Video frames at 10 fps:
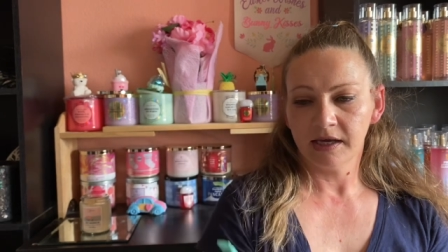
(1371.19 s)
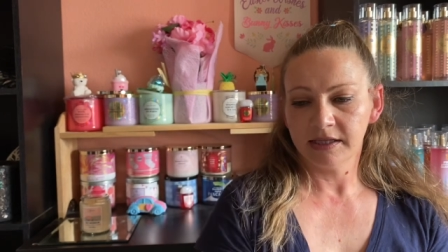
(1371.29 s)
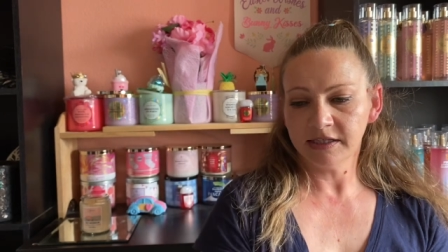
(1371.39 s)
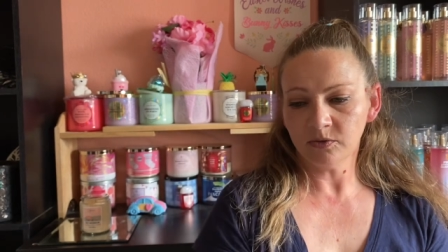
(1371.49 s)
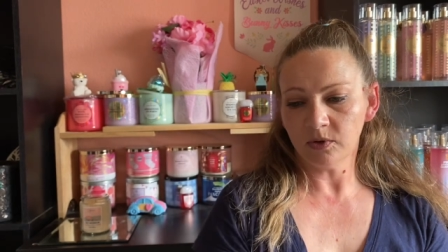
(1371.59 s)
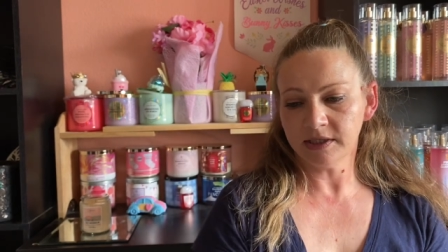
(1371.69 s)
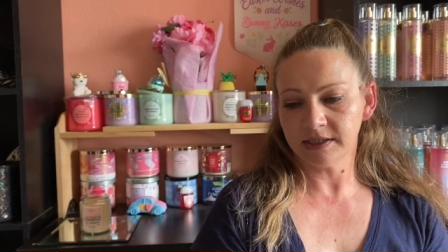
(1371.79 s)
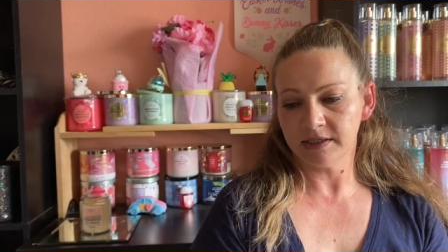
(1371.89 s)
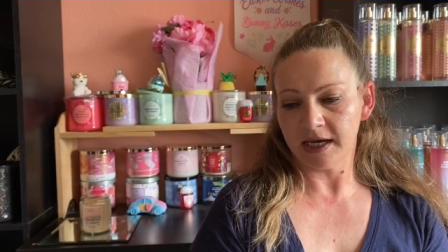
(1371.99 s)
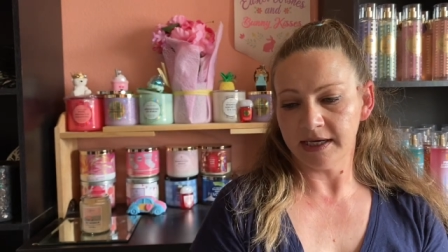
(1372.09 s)
This
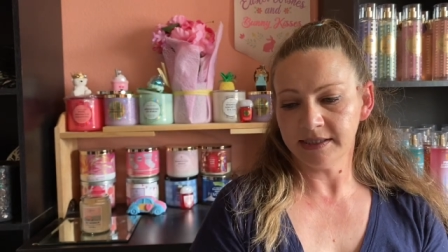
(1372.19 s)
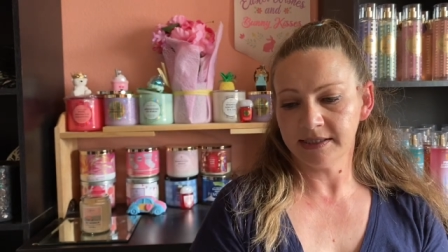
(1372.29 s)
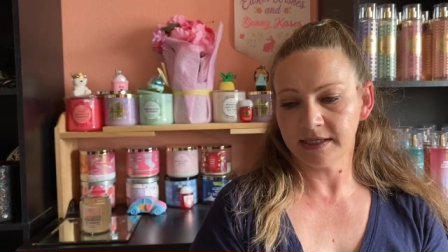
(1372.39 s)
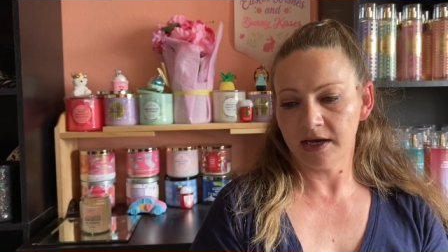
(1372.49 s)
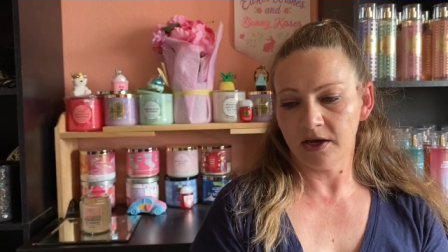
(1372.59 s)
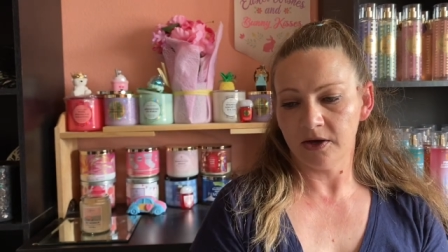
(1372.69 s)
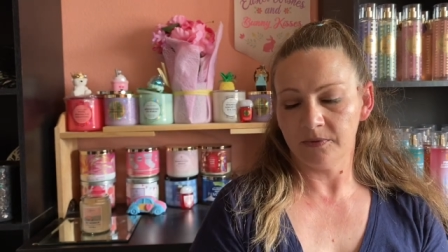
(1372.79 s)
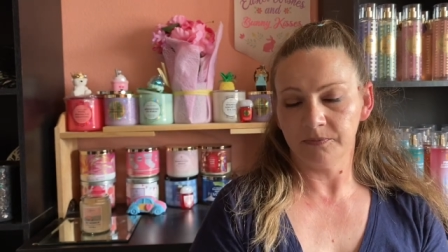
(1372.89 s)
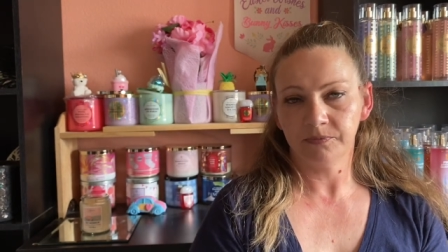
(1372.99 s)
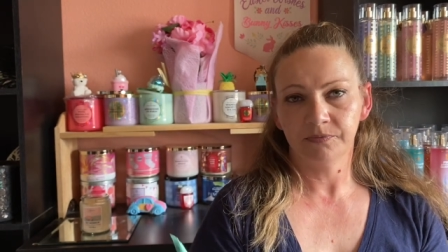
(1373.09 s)
works nice. I
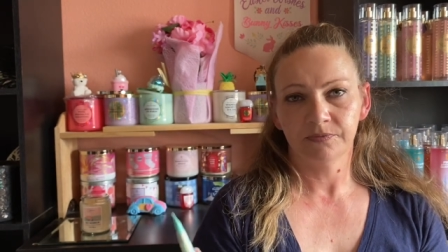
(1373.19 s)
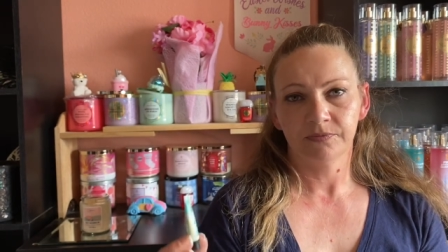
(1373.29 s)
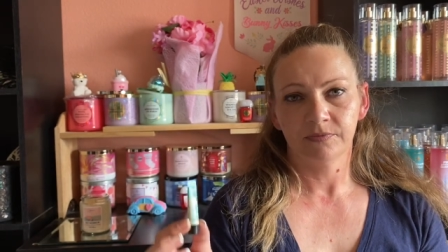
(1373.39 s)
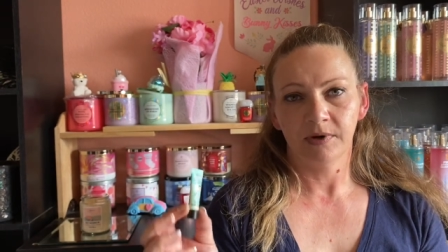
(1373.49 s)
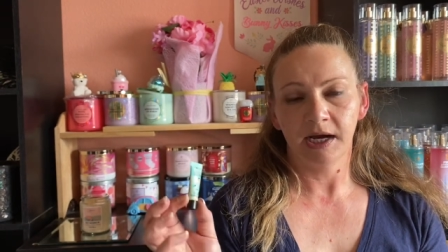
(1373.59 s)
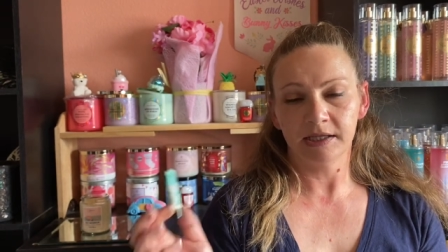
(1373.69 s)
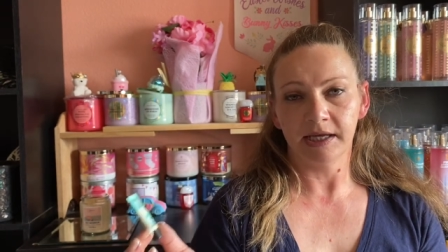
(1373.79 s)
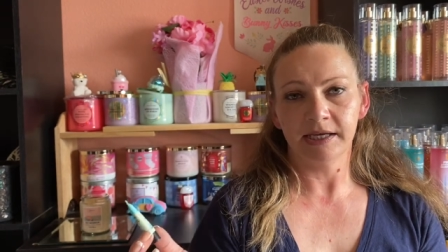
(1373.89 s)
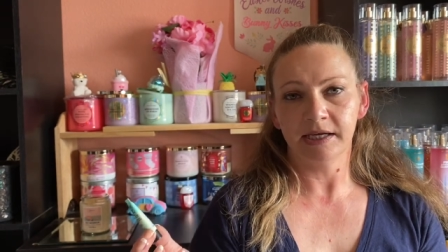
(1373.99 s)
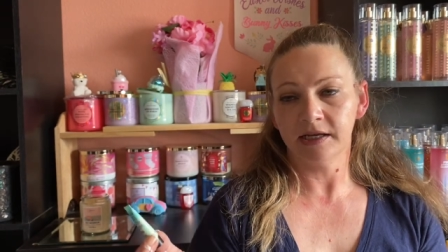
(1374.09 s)

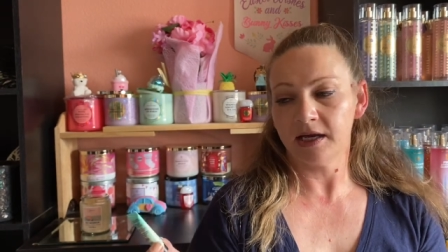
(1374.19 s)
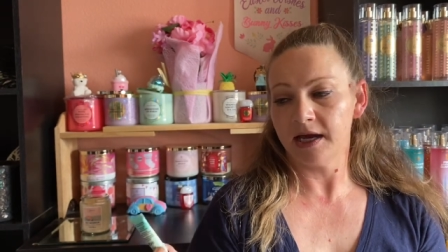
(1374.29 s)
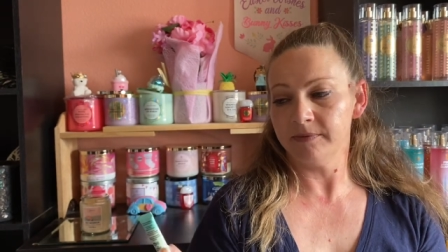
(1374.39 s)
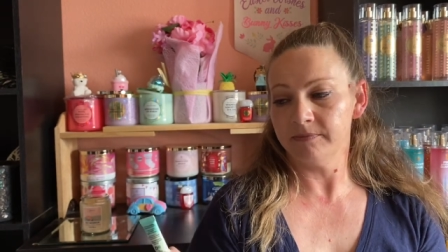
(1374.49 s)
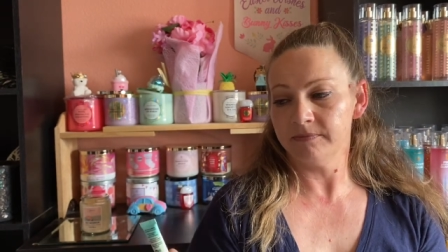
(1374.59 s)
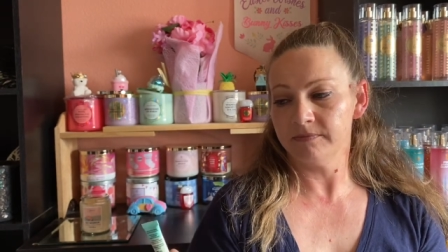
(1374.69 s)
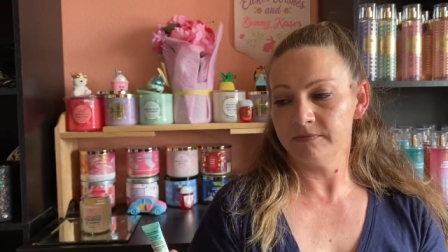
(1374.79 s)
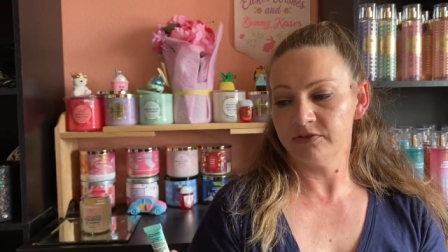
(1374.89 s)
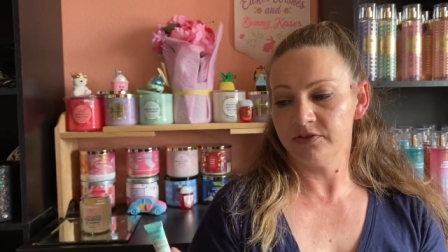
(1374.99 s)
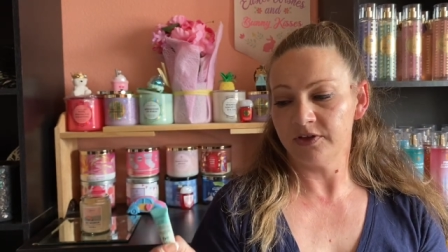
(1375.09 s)
like it. I
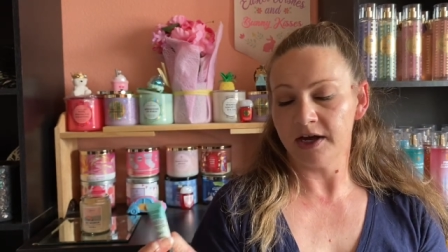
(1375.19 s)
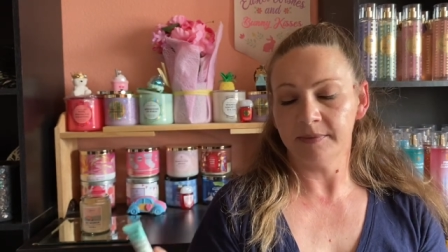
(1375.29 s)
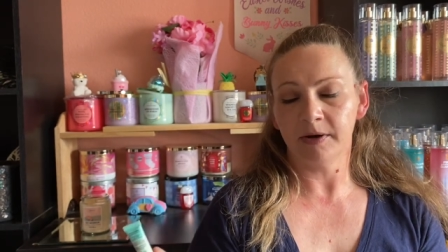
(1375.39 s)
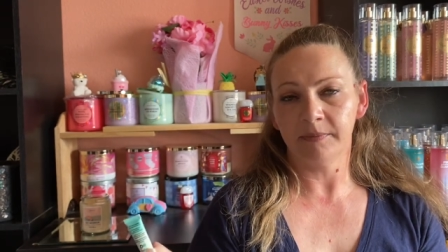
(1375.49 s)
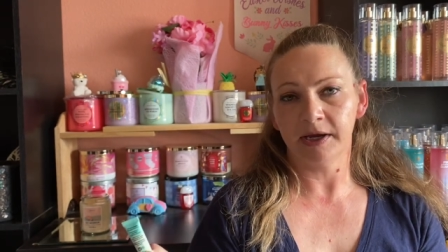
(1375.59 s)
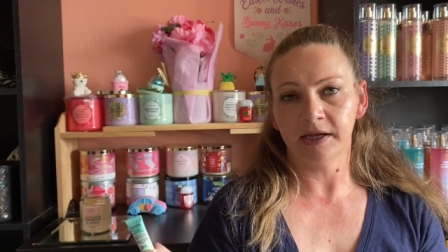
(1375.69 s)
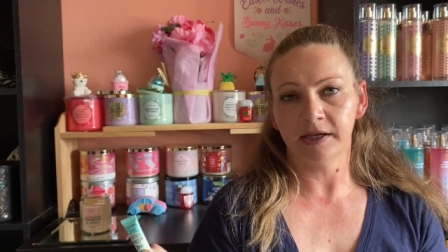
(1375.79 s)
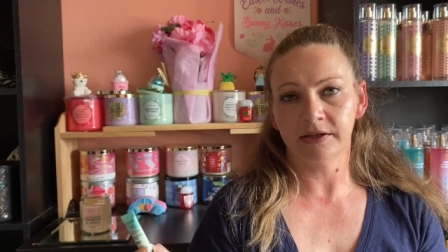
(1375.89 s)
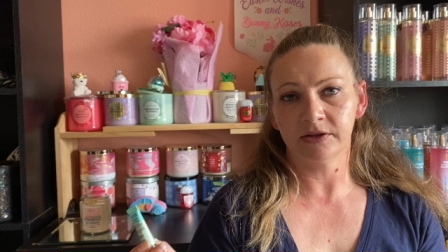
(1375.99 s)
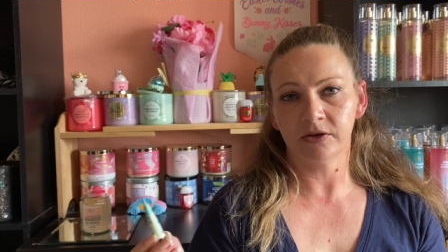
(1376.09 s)
thought about buying
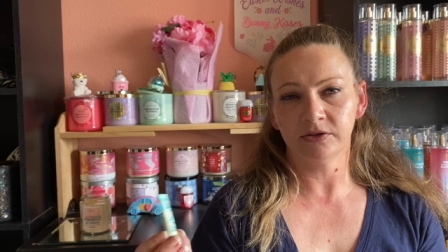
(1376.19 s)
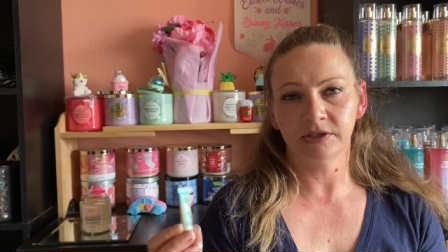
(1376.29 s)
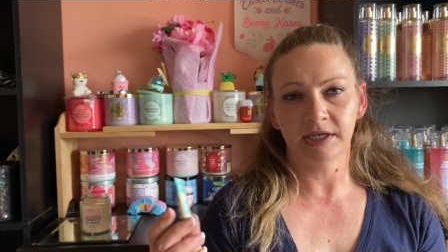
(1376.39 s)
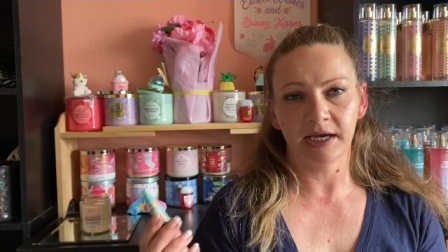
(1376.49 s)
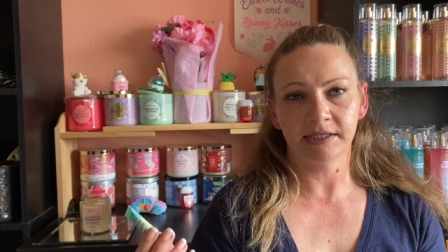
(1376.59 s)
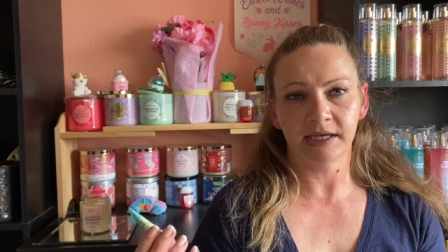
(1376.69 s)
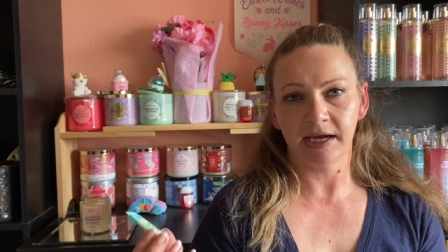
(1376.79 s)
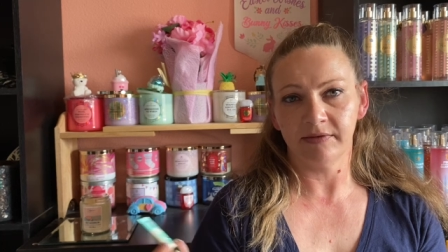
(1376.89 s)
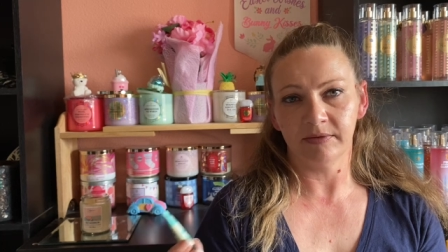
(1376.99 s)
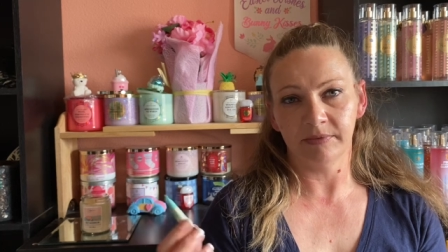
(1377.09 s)
it in the larger size. I
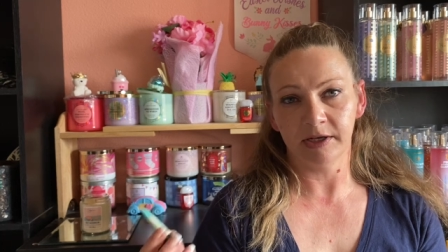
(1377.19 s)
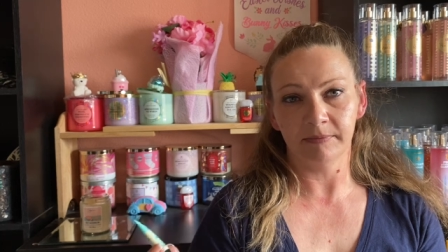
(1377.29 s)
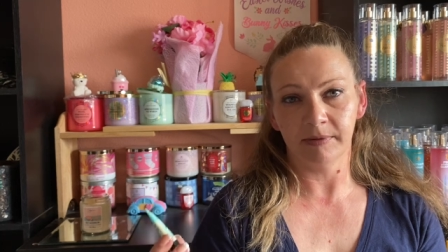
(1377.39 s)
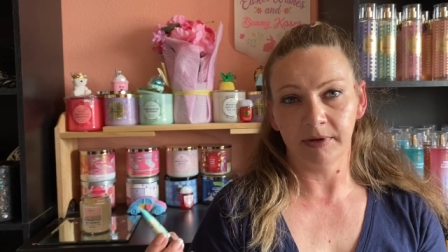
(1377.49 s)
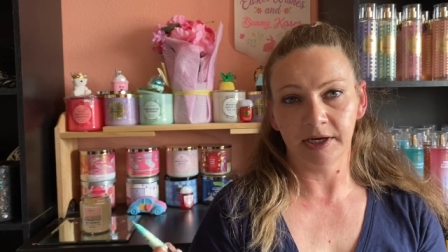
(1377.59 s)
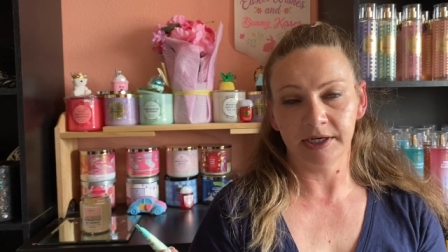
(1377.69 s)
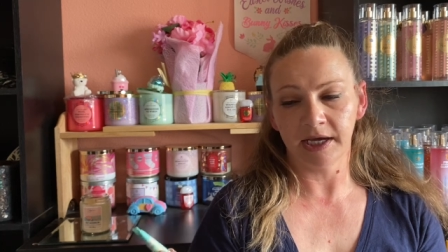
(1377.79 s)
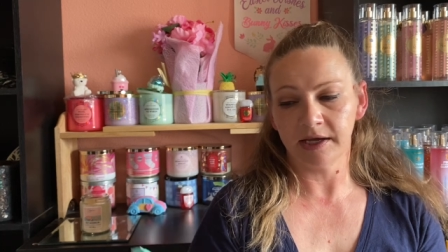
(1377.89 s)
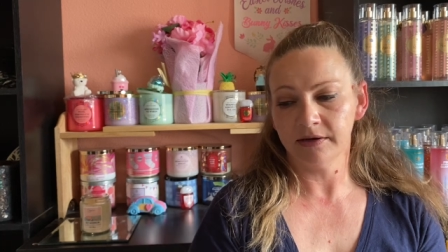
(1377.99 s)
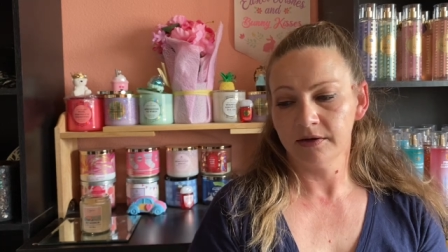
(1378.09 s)
haven't made up my mind
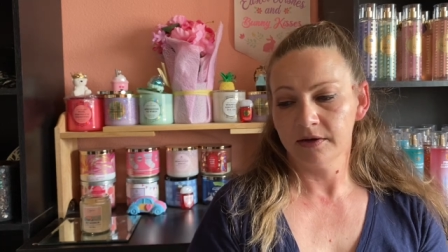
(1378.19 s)
yet.